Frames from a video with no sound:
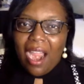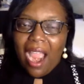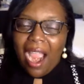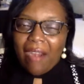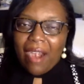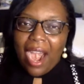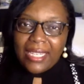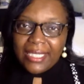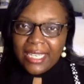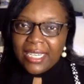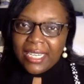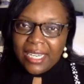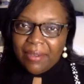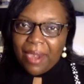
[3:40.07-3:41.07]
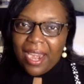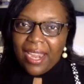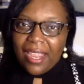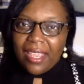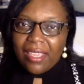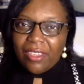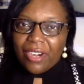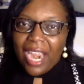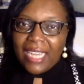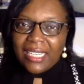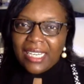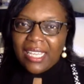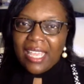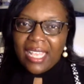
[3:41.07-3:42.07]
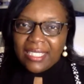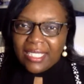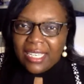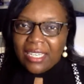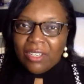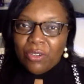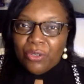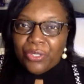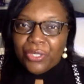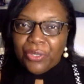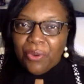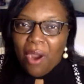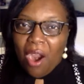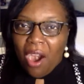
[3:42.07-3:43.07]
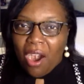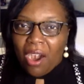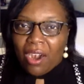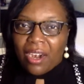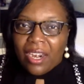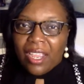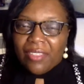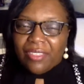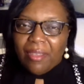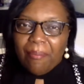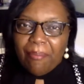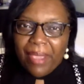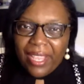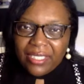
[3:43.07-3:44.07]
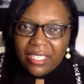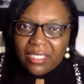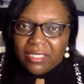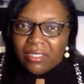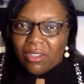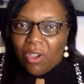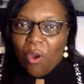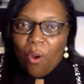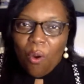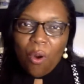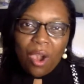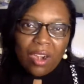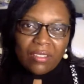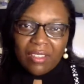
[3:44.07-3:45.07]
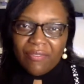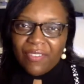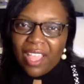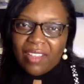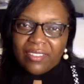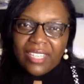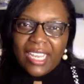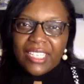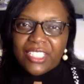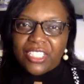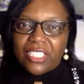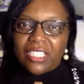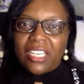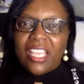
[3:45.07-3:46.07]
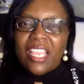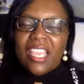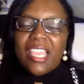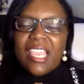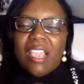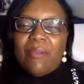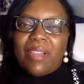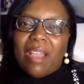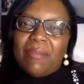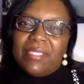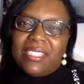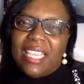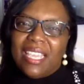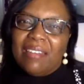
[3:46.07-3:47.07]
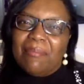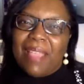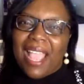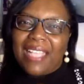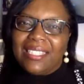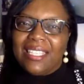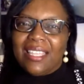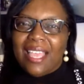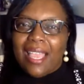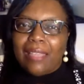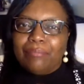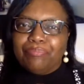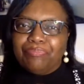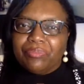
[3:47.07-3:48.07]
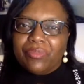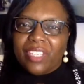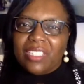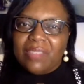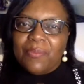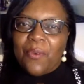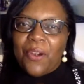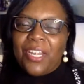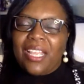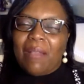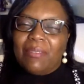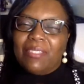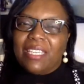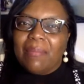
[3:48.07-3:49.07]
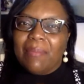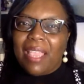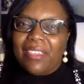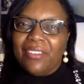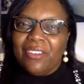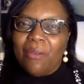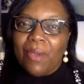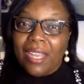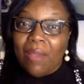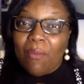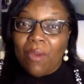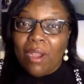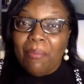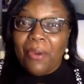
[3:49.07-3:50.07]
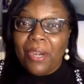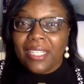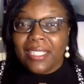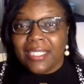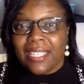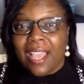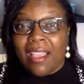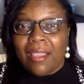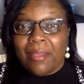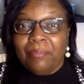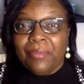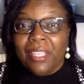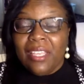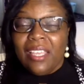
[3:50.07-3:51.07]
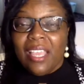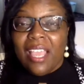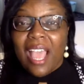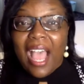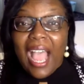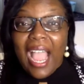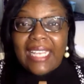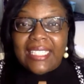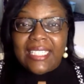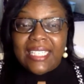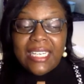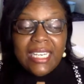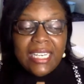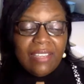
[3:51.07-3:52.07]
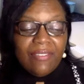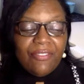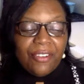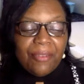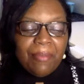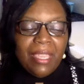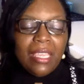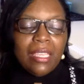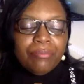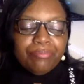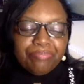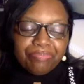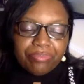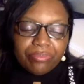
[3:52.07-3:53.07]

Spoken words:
Our identity, right? Your identity as in who you are, the basis, the core of the foundation. And when I was thinking back to that this morning, I was thinking back, at one point in time, identity for me